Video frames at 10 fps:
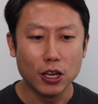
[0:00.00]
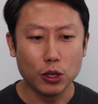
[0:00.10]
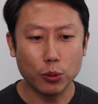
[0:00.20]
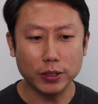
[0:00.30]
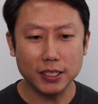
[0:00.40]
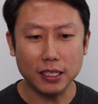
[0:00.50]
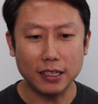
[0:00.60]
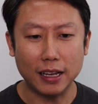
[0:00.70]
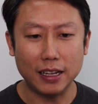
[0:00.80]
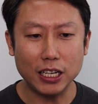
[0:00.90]
you will see
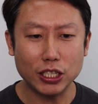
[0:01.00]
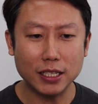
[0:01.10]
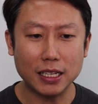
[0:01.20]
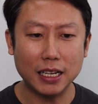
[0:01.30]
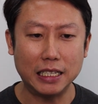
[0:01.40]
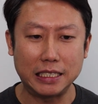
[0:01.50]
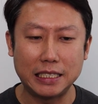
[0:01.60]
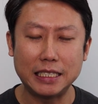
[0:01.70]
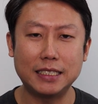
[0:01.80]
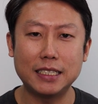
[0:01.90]
that HSI is
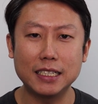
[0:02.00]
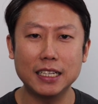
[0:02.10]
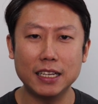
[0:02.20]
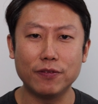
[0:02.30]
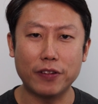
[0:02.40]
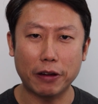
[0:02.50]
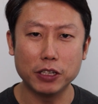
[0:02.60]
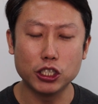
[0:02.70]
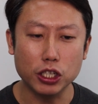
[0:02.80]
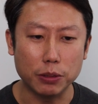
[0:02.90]
distinctly
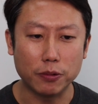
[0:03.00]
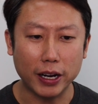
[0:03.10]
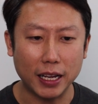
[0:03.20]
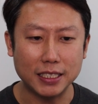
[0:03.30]
very cheap, right?